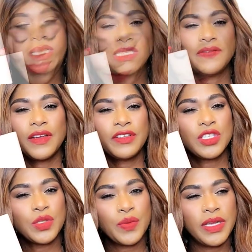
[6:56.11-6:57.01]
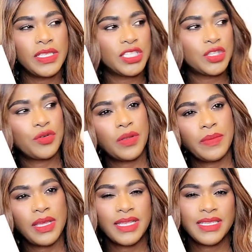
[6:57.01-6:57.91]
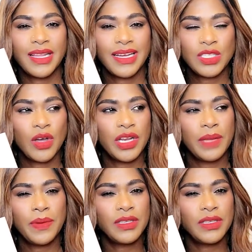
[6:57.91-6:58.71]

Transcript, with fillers: It's very sweet, it's creamy, it's lactonic,